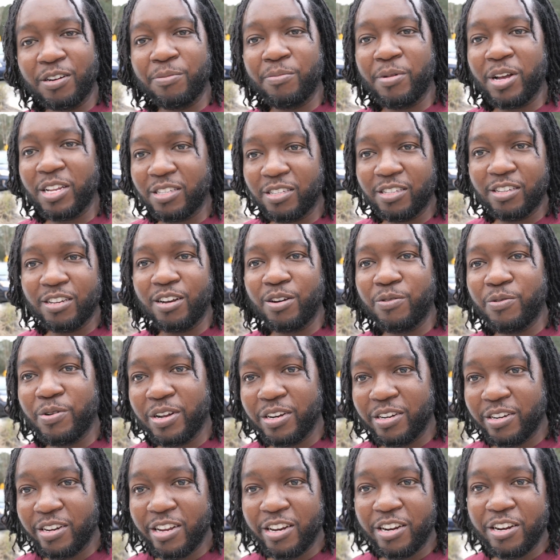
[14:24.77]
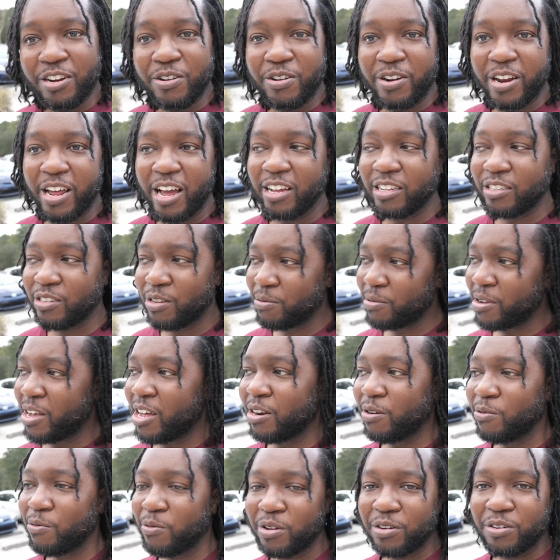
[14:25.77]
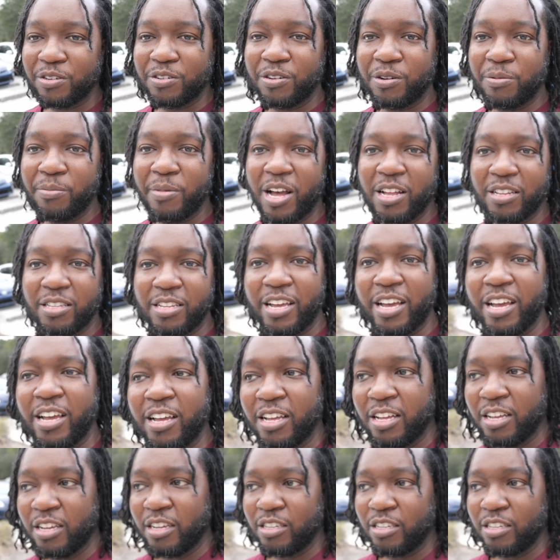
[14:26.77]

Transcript: and my ZL1 didn't do that. So I'm kind of wondering about that.